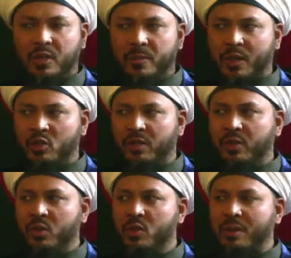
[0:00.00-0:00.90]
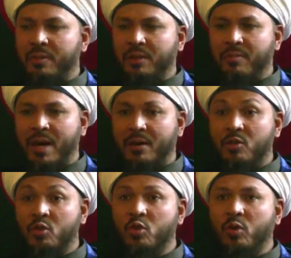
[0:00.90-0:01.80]
Especially if you do something
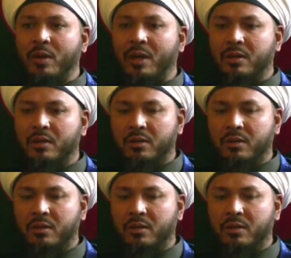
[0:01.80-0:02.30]
bad. So what?